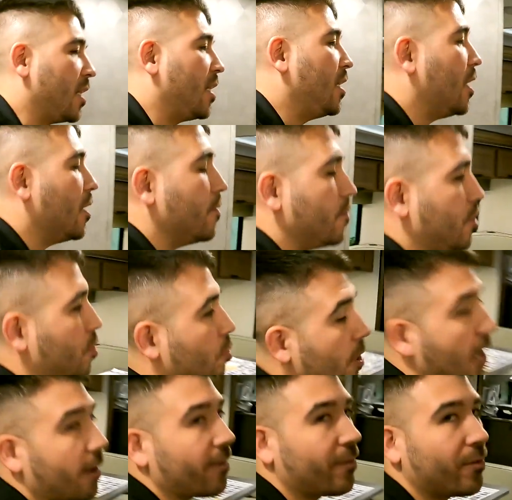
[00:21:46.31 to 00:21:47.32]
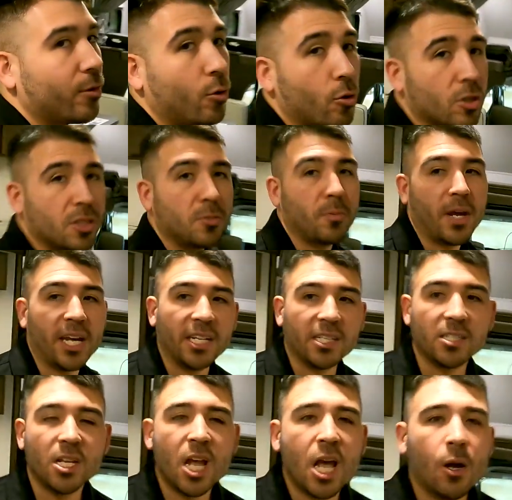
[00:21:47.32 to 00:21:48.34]
it gives you that floor
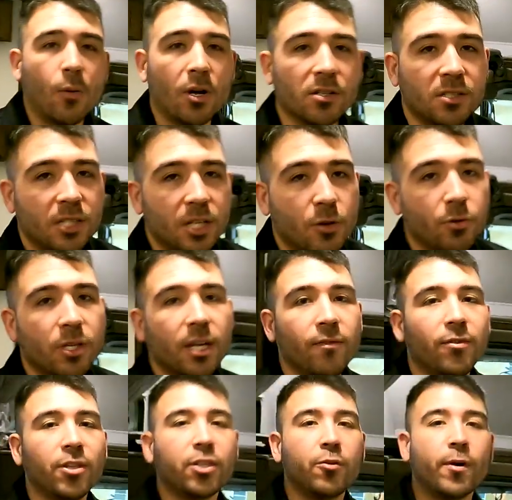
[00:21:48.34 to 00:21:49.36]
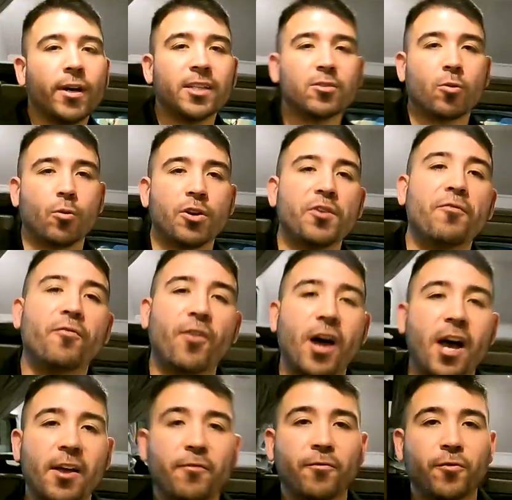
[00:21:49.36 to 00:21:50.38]
space while still giving you a
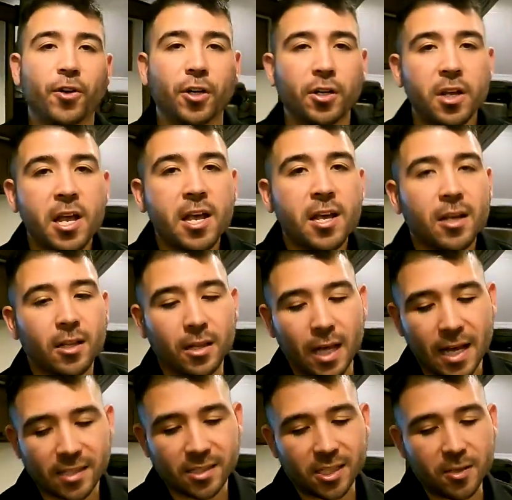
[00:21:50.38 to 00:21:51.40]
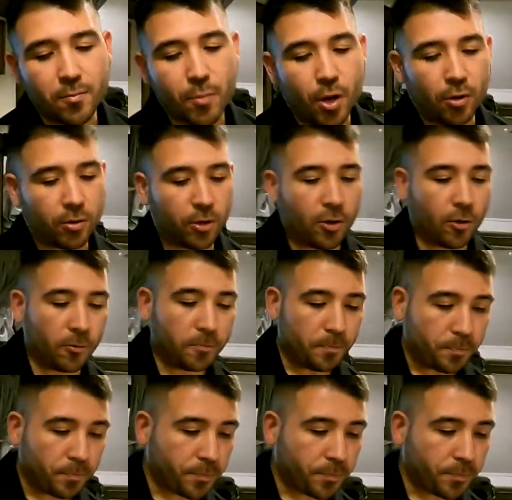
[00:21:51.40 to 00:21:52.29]
25-foot Class C motorhome.